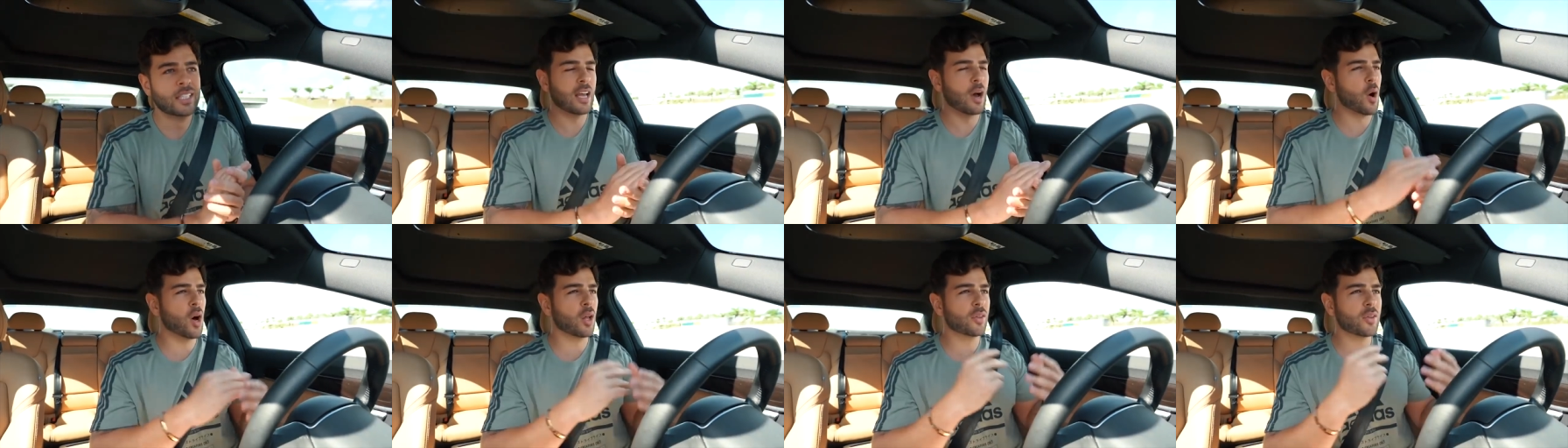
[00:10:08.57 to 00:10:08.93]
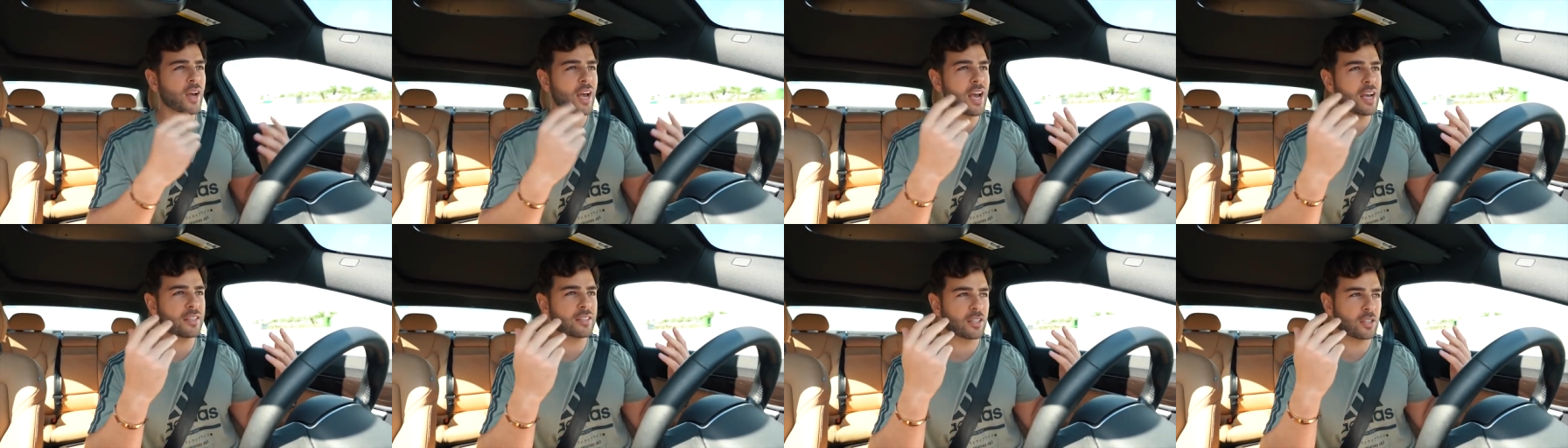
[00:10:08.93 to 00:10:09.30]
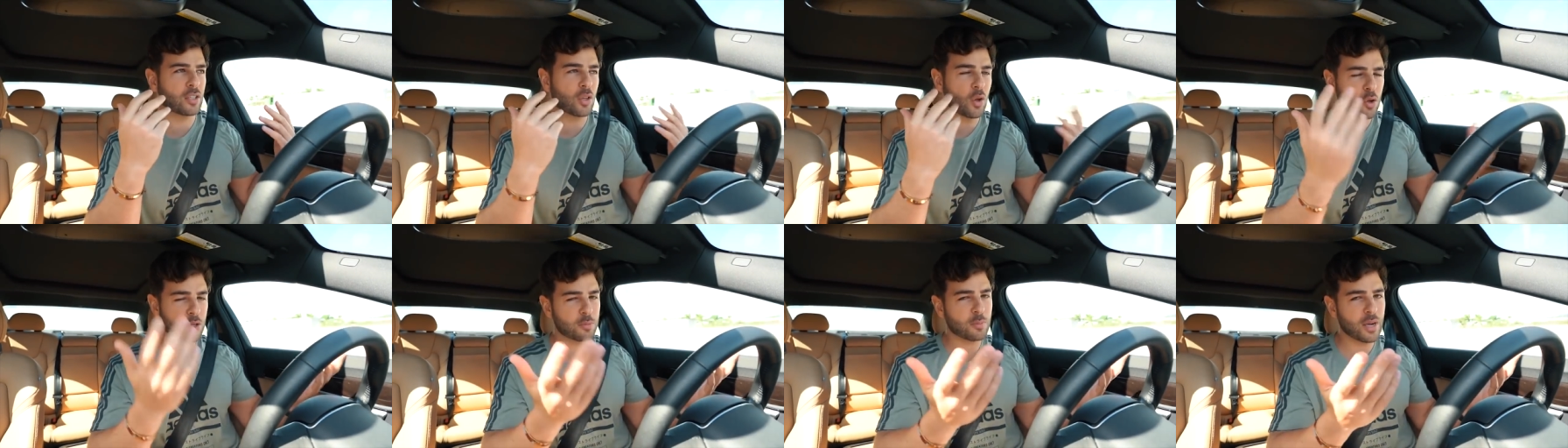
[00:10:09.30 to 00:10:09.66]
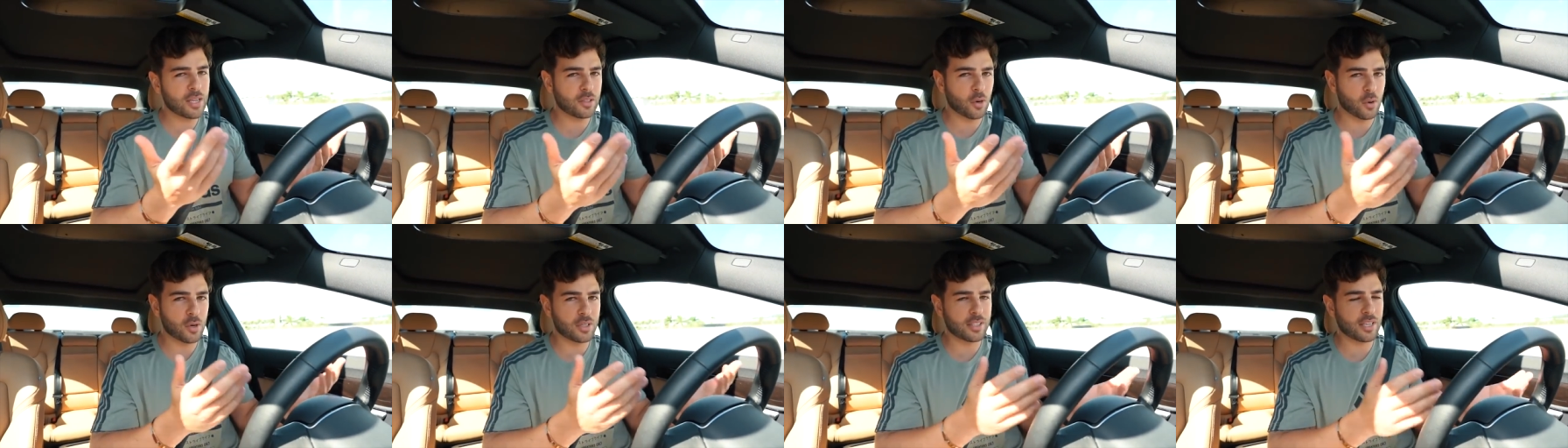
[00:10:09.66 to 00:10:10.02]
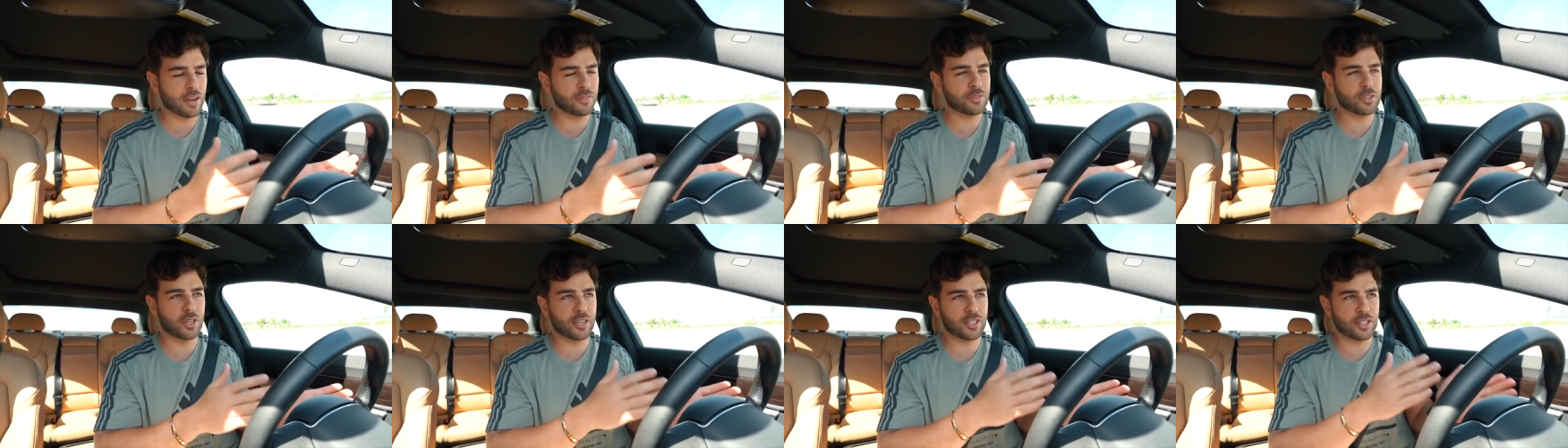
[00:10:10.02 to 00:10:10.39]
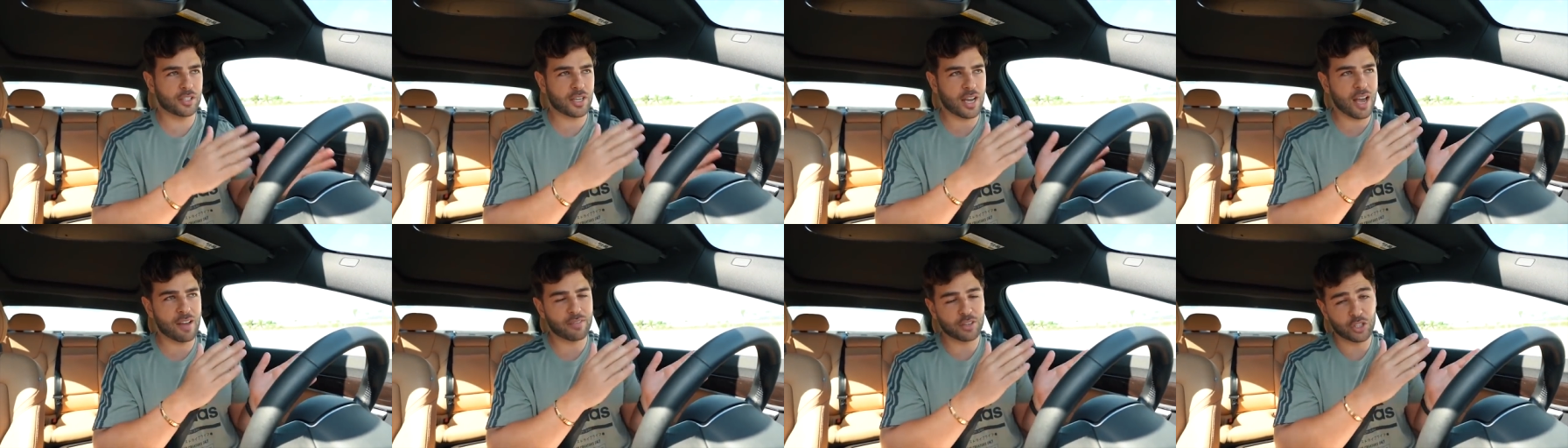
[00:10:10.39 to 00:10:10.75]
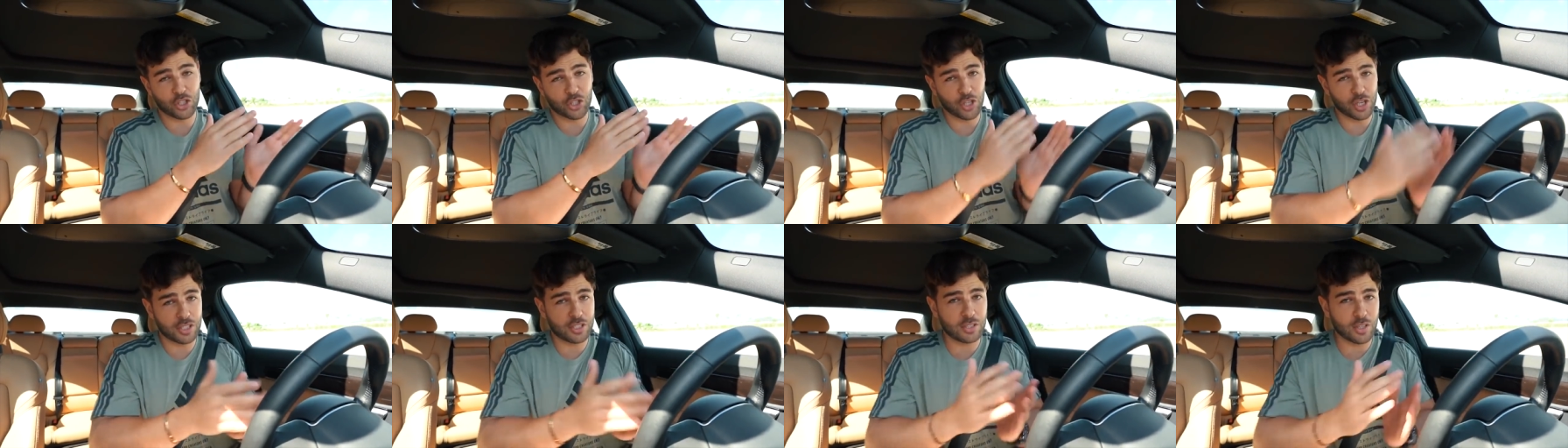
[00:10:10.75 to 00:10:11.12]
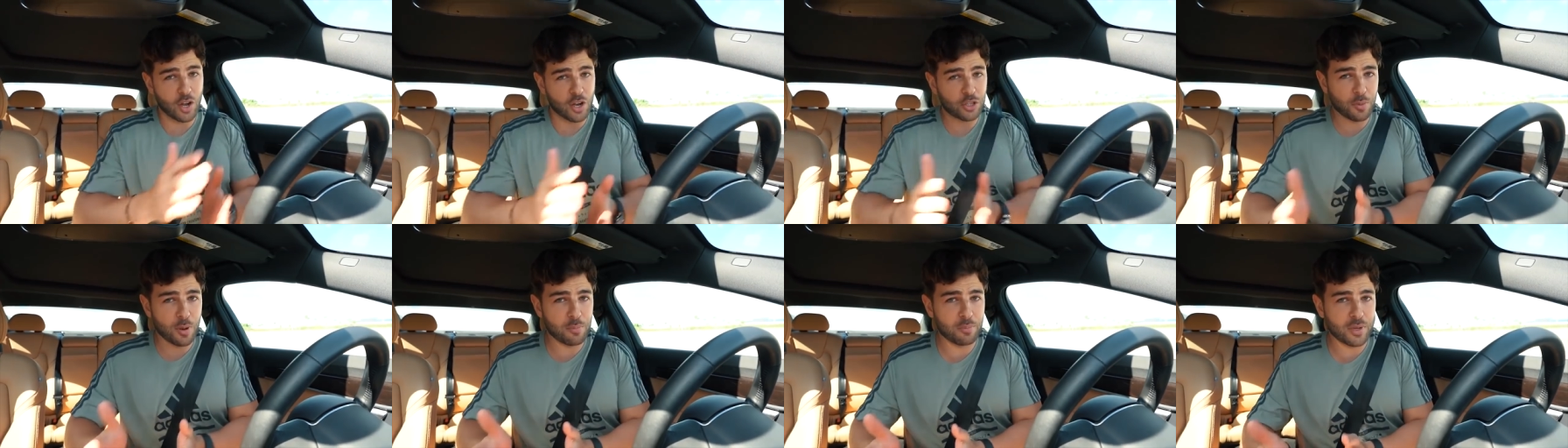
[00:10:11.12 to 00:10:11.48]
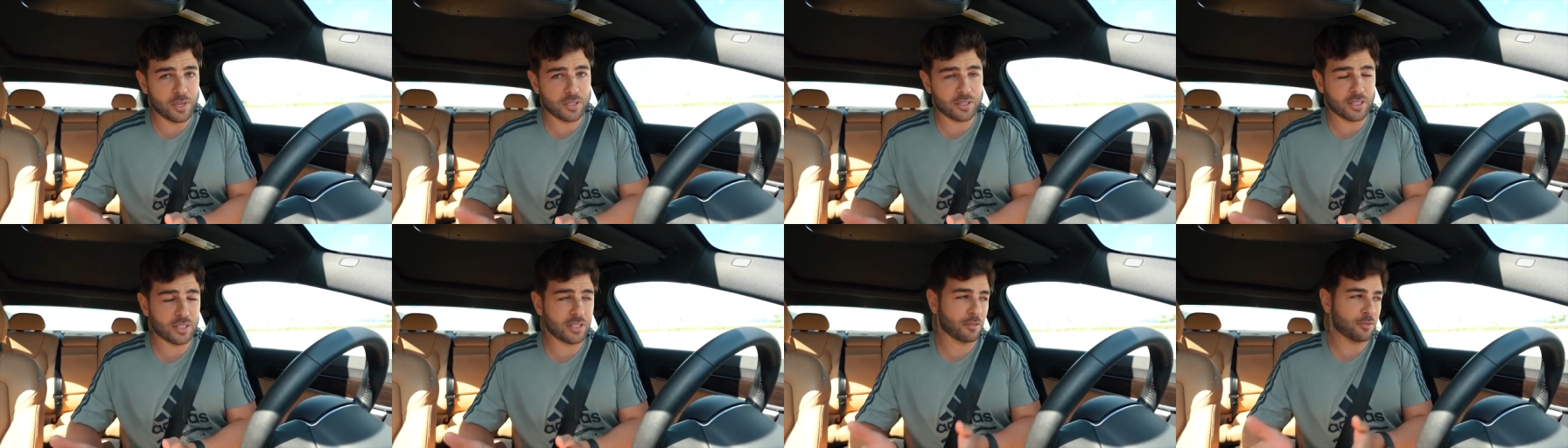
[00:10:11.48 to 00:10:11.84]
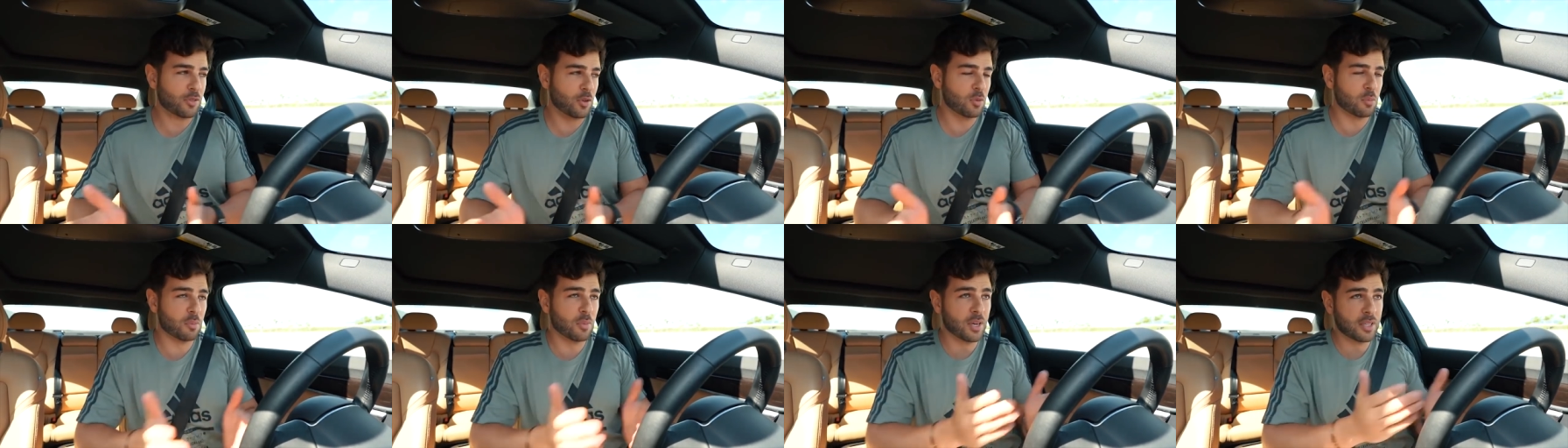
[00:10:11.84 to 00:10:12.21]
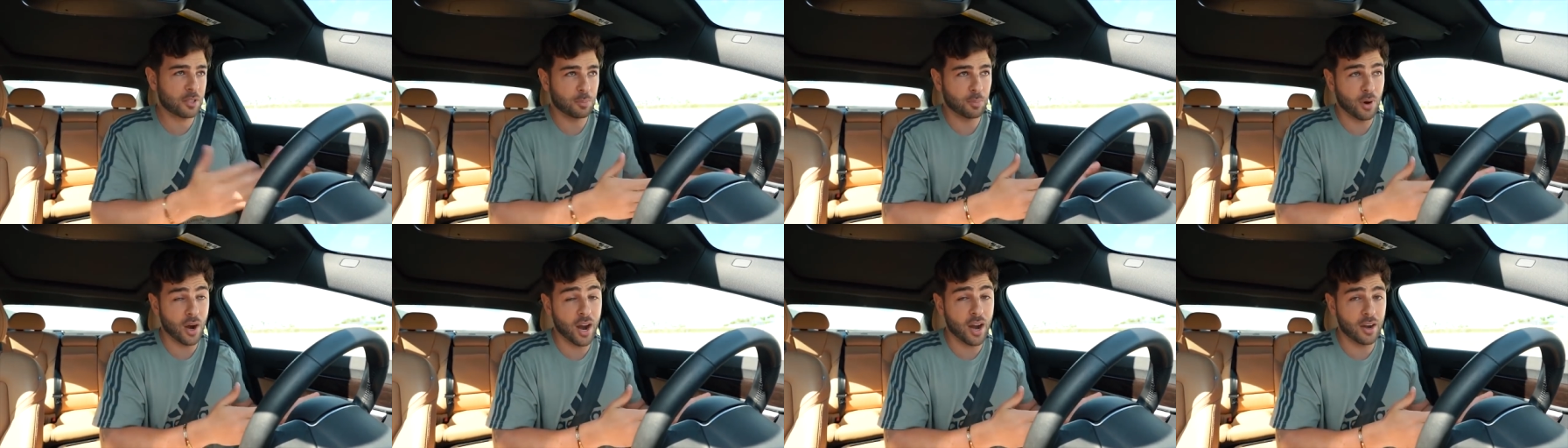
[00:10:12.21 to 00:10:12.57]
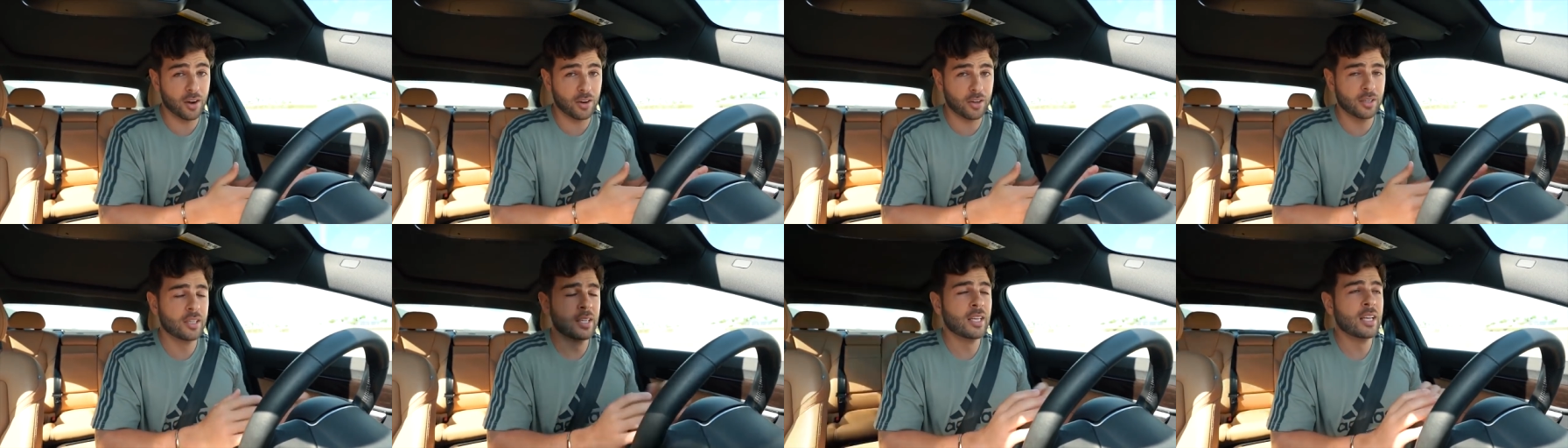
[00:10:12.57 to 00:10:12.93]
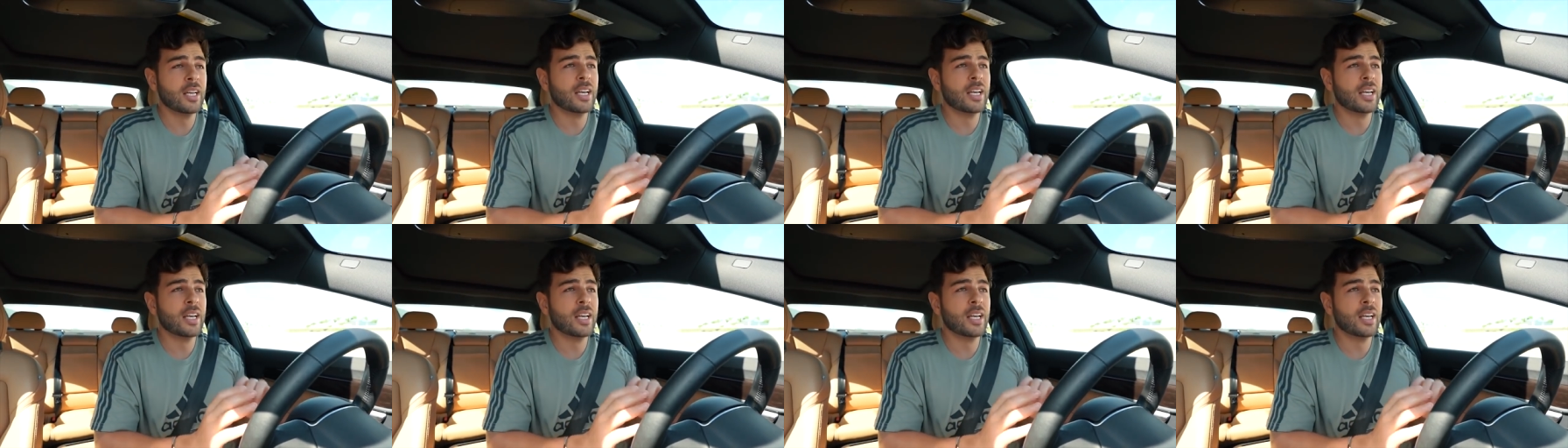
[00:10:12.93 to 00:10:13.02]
Now, although I had to close my doors after having just launched my business a few months prior,